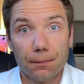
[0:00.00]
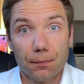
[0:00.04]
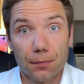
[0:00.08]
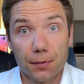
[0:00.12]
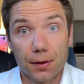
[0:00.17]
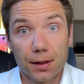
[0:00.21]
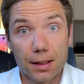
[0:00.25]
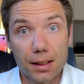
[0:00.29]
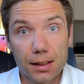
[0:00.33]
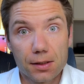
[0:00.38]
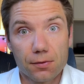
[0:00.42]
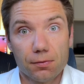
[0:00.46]

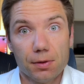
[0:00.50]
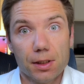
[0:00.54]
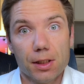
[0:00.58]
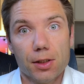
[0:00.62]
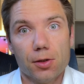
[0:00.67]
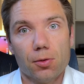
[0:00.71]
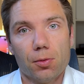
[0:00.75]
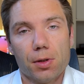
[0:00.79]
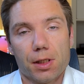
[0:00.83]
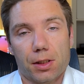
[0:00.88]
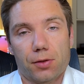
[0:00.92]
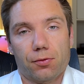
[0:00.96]
this
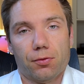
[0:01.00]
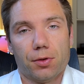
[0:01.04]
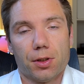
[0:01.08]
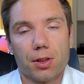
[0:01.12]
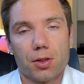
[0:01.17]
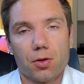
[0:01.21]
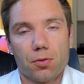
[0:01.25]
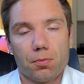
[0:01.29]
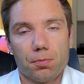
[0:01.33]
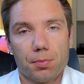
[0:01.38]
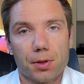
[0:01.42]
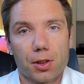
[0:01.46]
video is for you
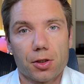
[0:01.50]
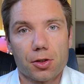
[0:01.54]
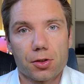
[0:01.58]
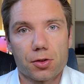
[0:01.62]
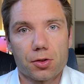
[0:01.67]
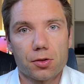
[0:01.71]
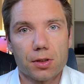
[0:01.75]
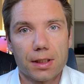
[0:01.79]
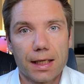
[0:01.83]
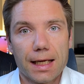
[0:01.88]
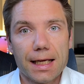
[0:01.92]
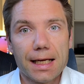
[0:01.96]
because
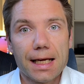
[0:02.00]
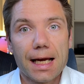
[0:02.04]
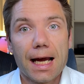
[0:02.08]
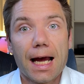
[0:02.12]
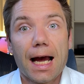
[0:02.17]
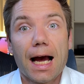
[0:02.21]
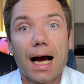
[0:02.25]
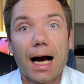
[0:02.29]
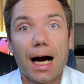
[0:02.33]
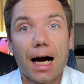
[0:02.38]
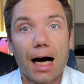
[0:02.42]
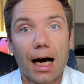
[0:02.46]
today
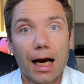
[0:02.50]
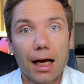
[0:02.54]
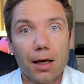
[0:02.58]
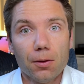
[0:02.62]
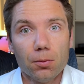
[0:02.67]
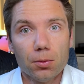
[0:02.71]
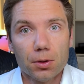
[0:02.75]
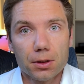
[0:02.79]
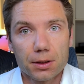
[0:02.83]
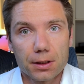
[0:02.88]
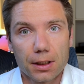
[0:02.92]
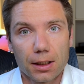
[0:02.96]
I
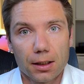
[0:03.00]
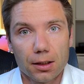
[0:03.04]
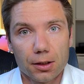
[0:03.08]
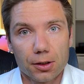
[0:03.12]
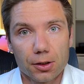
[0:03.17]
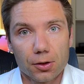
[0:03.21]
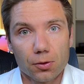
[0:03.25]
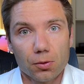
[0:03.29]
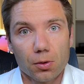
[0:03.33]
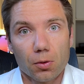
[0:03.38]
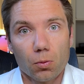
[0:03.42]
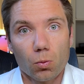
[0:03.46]
will tell
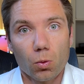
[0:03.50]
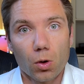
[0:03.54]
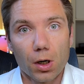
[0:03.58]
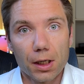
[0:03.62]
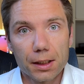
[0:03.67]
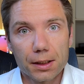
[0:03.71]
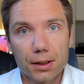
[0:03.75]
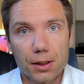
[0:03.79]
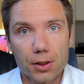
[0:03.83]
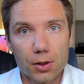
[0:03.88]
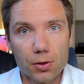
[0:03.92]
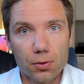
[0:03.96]
you what
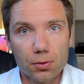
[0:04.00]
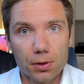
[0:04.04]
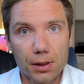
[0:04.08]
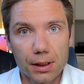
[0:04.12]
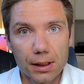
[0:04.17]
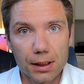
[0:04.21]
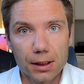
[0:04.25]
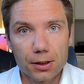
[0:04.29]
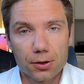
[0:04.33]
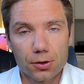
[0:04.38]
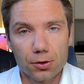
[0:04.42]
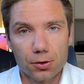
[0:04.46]
you
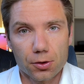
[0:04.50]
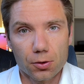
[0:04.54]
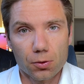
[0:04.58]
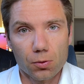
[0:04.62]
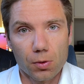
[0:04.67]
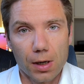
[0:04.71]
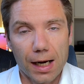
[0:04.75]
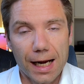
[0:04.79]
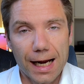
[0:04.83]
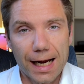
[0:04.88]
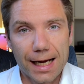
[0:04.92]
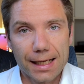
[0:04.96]
need to do
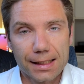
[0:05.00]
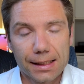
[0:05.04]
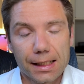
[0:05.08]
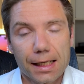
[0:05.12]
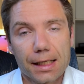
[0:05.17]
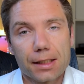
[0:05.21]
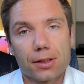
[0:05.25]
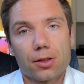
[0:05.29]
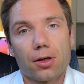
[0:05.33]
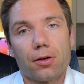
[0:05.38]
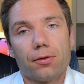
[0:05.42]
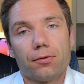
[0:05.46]
as a
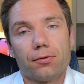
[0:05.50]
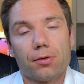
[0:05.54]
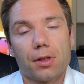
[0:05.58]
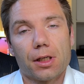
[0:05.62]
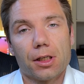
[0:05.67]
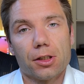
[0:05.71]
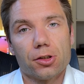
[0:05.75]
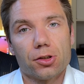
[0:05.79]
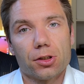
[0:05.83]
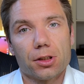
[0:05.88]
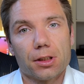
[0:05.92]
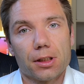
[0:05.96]
software
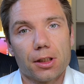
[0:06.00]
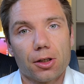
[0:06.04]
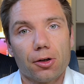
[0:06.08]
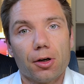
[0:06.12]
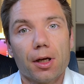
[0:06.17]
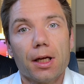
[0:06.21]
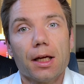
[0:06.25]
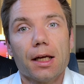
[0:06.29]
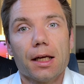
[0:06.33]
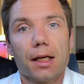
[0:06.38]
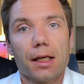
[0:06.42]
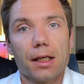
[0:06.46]
engineer
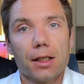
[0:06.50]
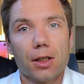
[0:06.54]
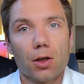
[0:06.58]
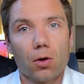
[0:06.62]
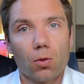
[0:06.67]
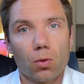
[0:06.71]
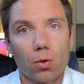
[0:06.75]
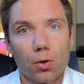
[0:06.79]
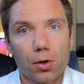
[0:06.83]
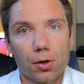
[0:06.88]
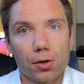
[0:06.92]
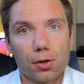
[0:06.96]
in
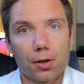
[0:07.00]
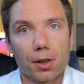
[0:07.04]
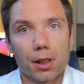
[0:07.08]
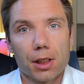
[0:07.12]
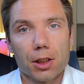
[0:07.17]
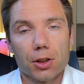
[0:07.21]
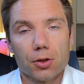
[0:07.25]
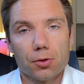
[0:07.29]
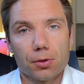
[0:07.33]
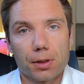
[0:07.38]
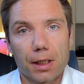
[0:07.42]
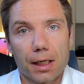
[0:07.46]
order
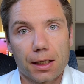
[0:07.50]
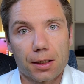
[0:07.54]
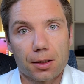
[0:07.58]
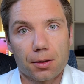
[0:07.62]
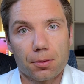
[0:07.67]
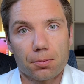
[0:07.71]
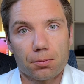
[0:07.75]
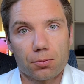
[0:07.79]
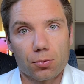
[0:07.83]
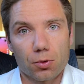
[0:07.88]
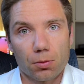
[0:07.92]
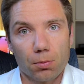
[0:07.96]
to get
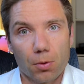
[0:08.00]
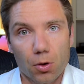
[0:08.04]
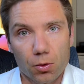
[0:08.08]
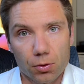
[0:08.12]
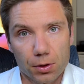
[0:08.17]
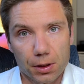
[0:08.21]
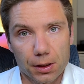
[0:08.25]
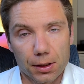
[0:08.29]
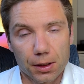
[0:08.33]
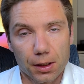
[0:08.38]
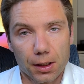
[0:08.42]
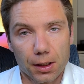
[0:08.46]
promoted.